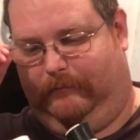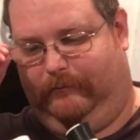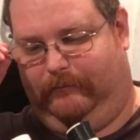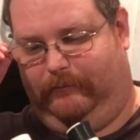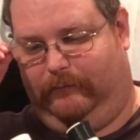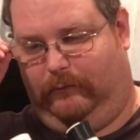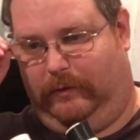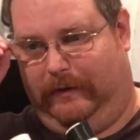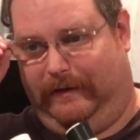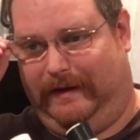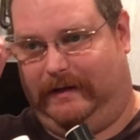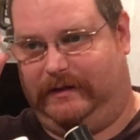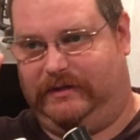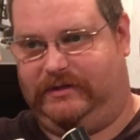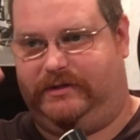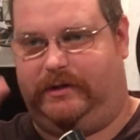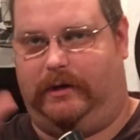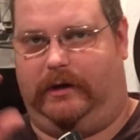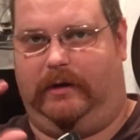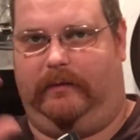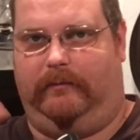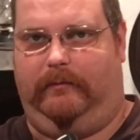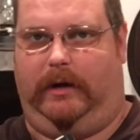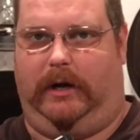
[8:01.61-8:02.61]
Within a
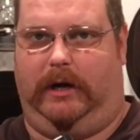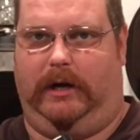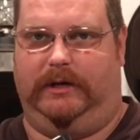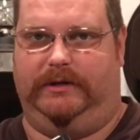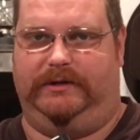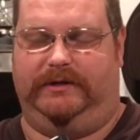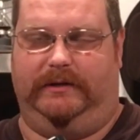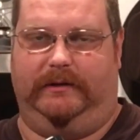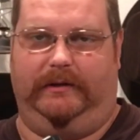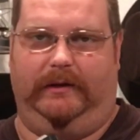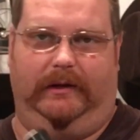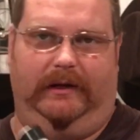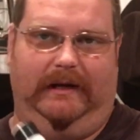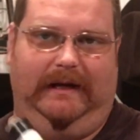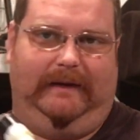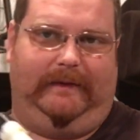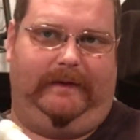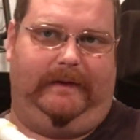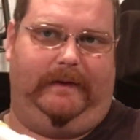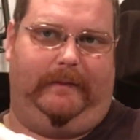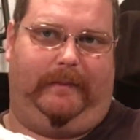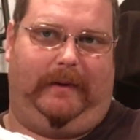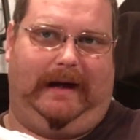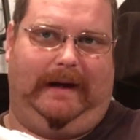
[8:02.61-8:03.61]
certain margin, the length
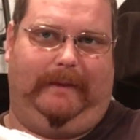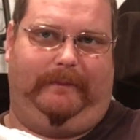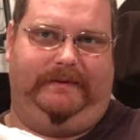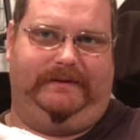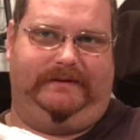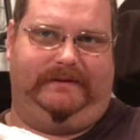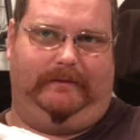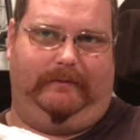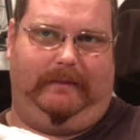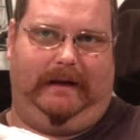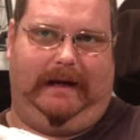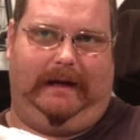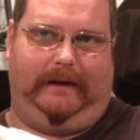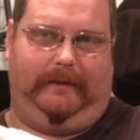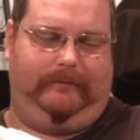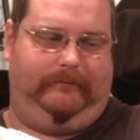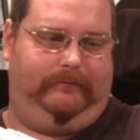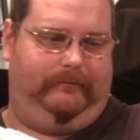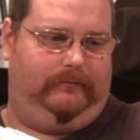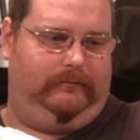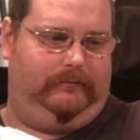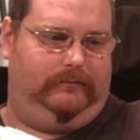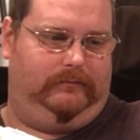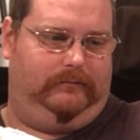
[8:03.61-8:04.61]
of the pipe is the main
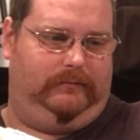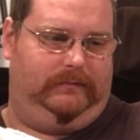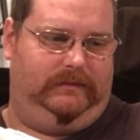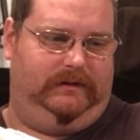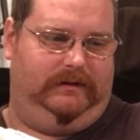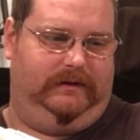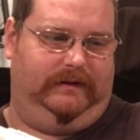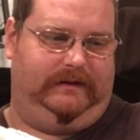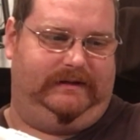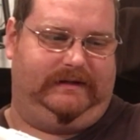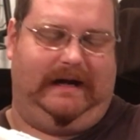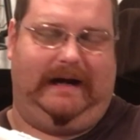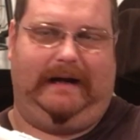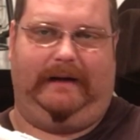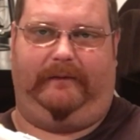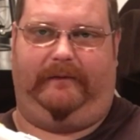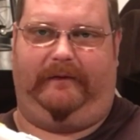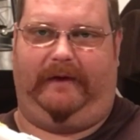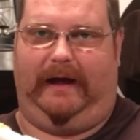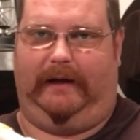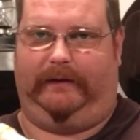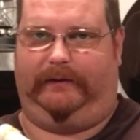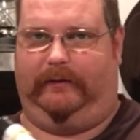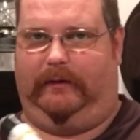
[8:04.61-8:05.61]
deciding
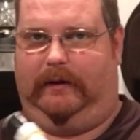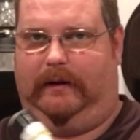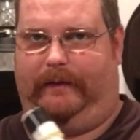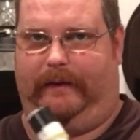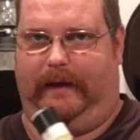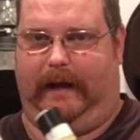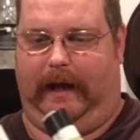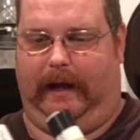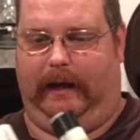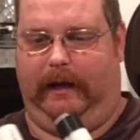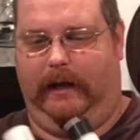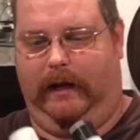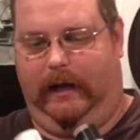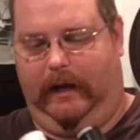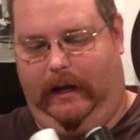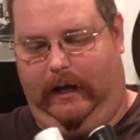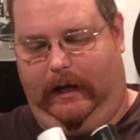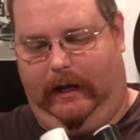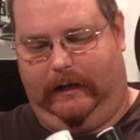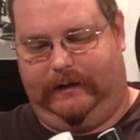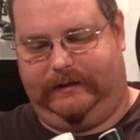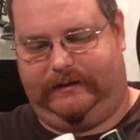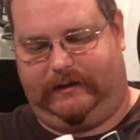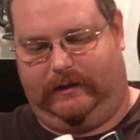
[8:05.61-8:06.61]
factor on that.
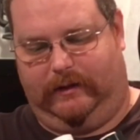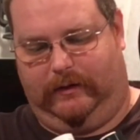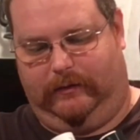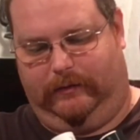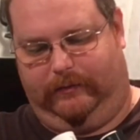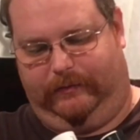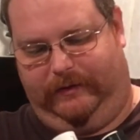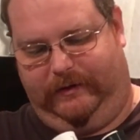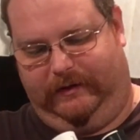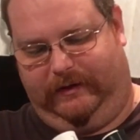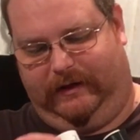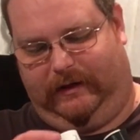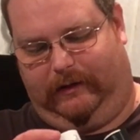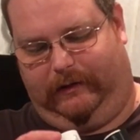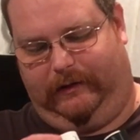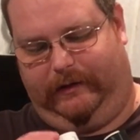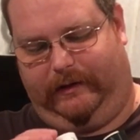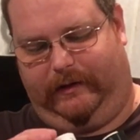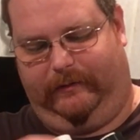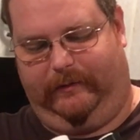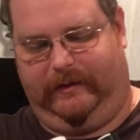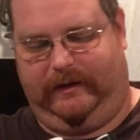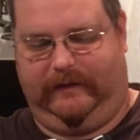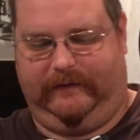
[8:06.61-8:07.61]
So you get a
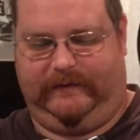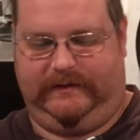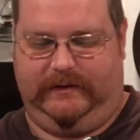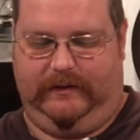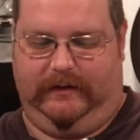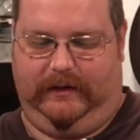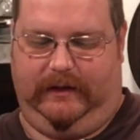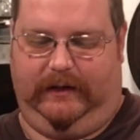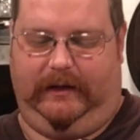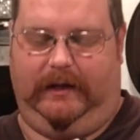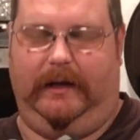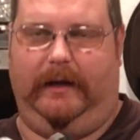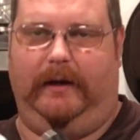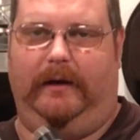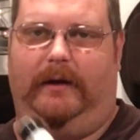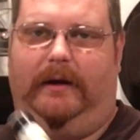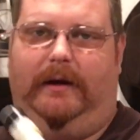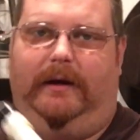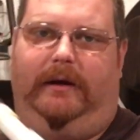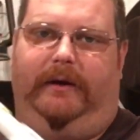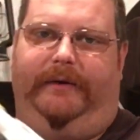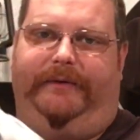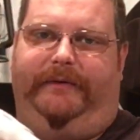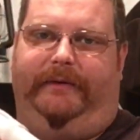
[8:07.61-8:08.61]
little bit of tuning here,
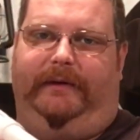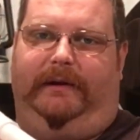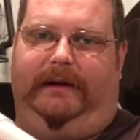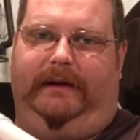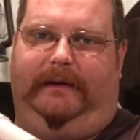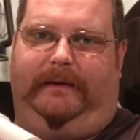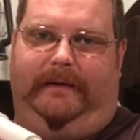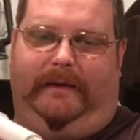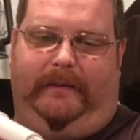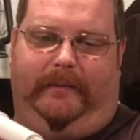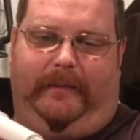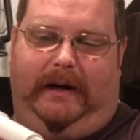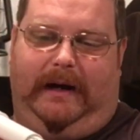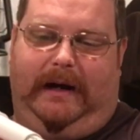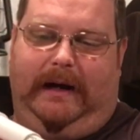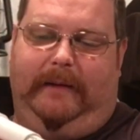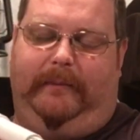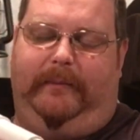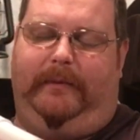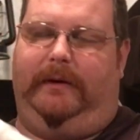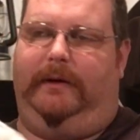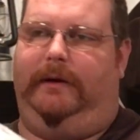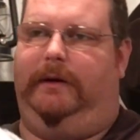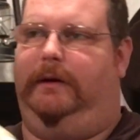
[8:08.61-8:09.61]
and also the length of the pipe.
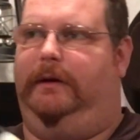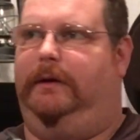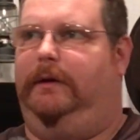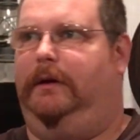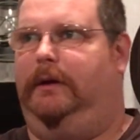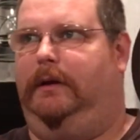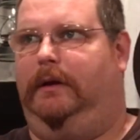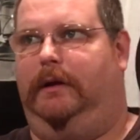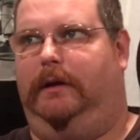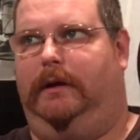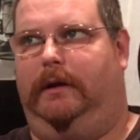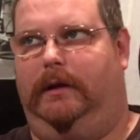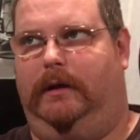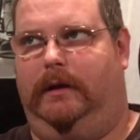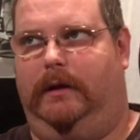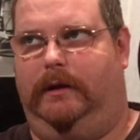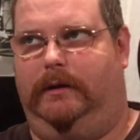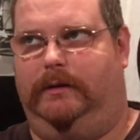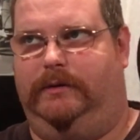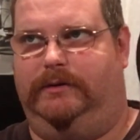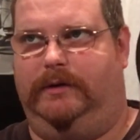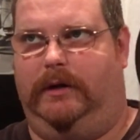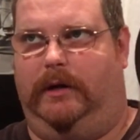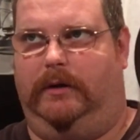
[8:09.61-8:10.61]

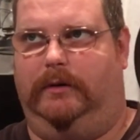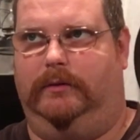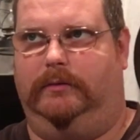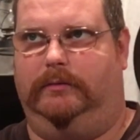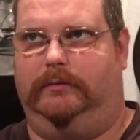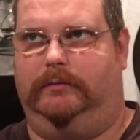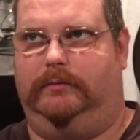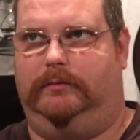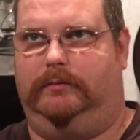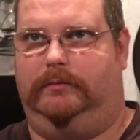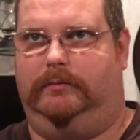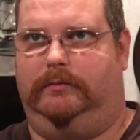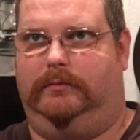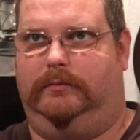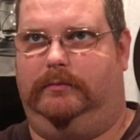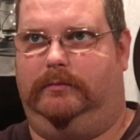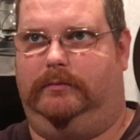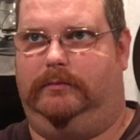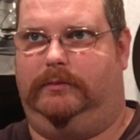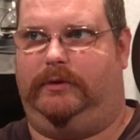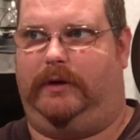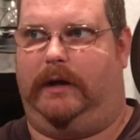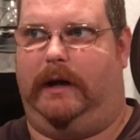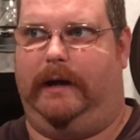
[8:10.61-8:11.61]
Don't
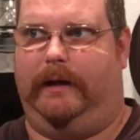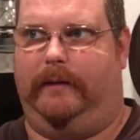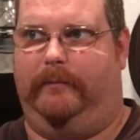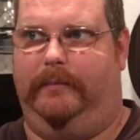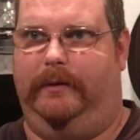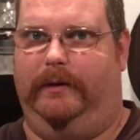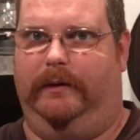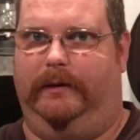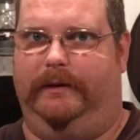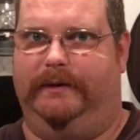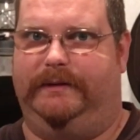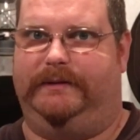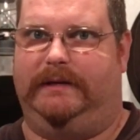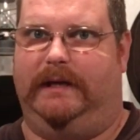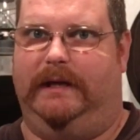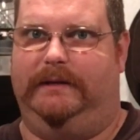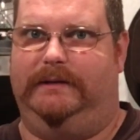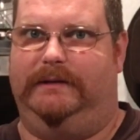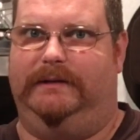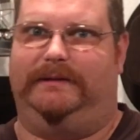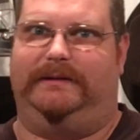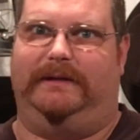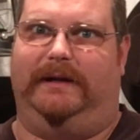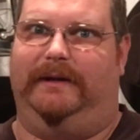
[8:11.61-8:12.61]
try to build a set
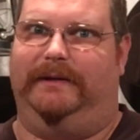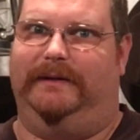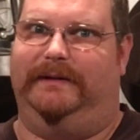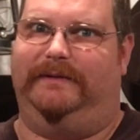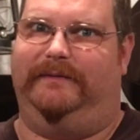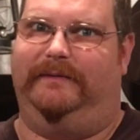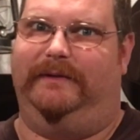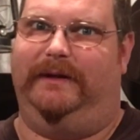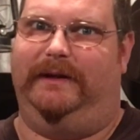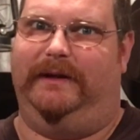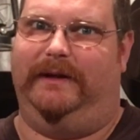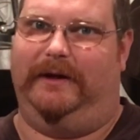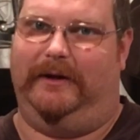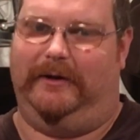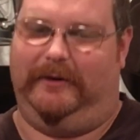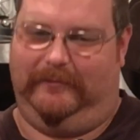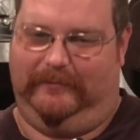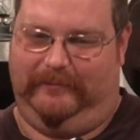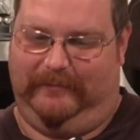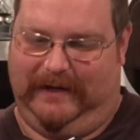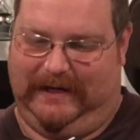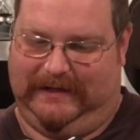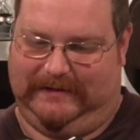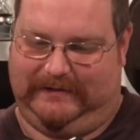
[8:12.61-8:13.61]
just on this video
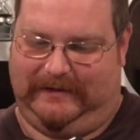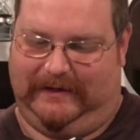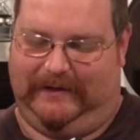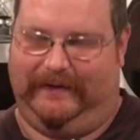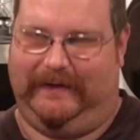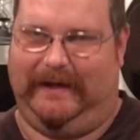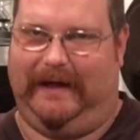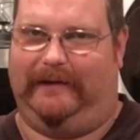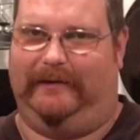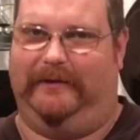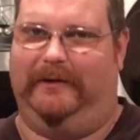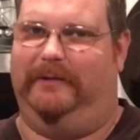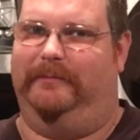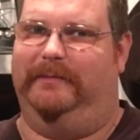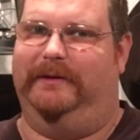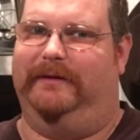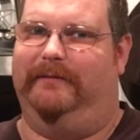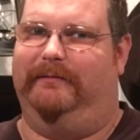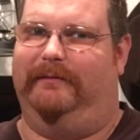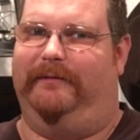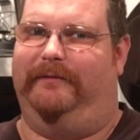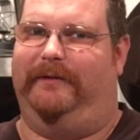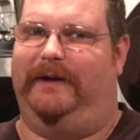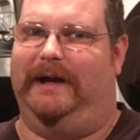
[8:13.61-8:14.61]
based on that little bit
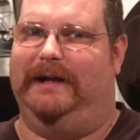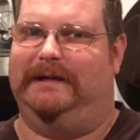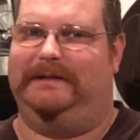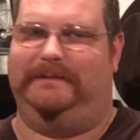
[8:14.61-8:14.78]
of advice,